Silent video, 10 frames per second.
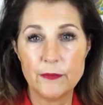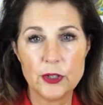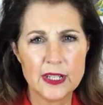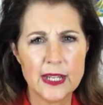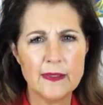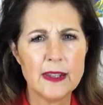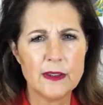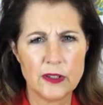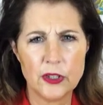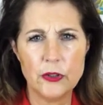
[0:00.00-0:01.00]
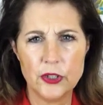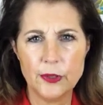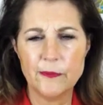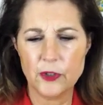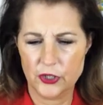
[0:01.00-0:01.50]
if you're seeing this
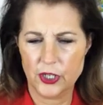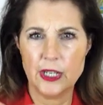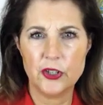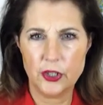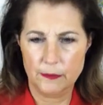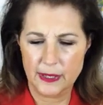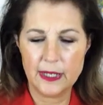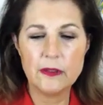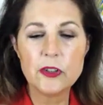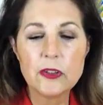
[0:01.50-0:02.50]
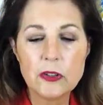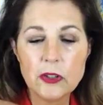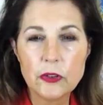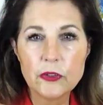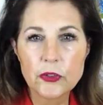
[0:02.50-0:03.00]
YouTube version, it should be just,
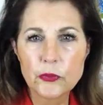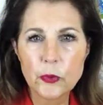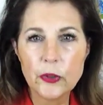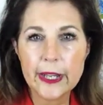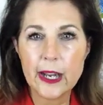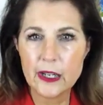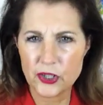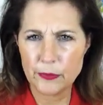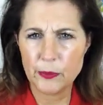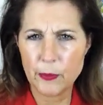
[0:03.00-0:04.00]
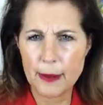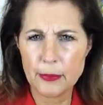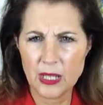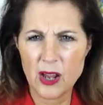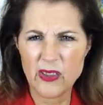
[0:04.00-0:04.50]
you can just scroll down, it should be right
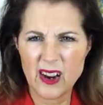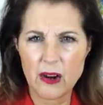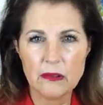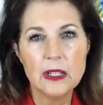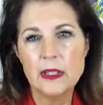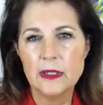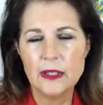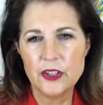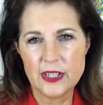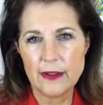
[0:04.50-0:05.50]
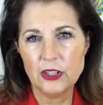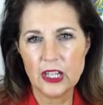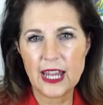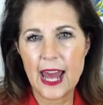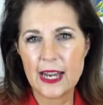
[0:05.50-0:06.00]
below there. Just have a
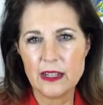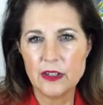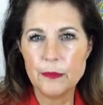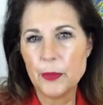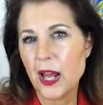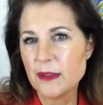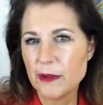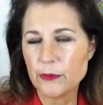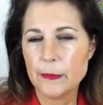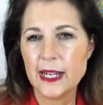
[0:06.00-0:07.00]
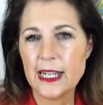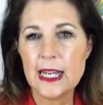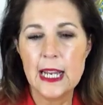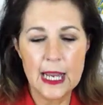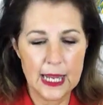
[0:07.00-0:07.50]
look at it. You can pause me for a minute.
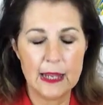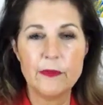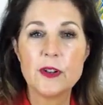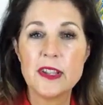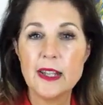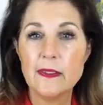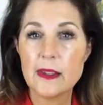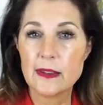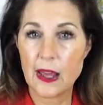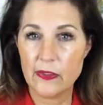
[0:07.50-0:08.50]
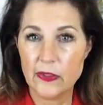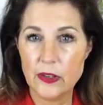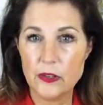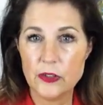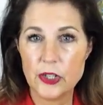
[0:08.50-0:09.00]
If you're seeing this other than
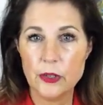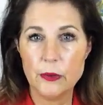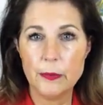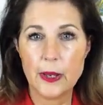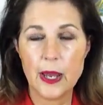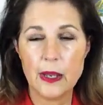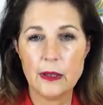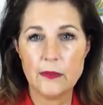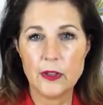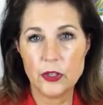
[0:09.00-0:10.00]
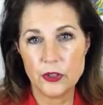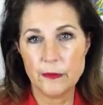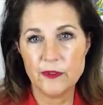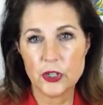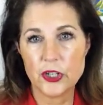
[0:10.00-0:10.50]
YouTube, uh, the
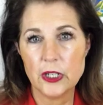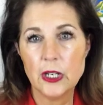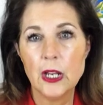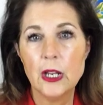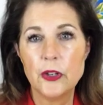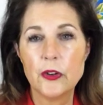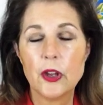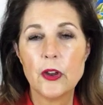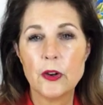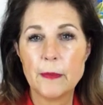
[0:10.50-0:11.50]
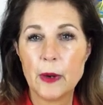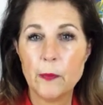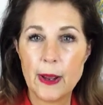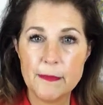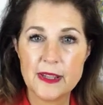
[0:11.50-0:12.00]
YouTube version, you can go to my
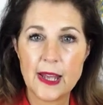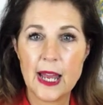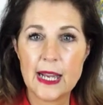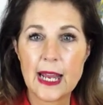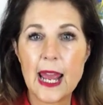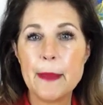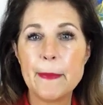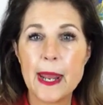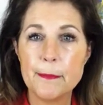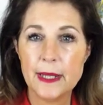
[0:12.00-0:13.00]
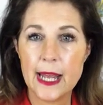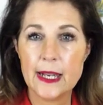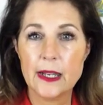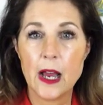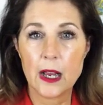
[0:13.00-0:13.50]
website, a pain plan
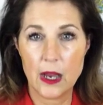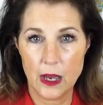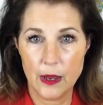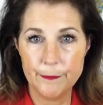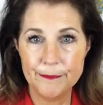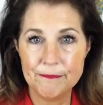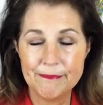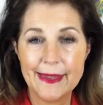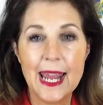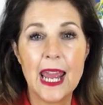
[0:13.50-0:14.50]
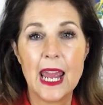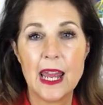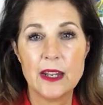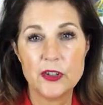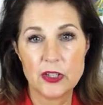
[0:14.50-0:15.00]
dot com,
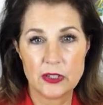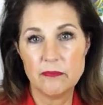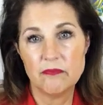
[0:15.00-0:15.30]
and just,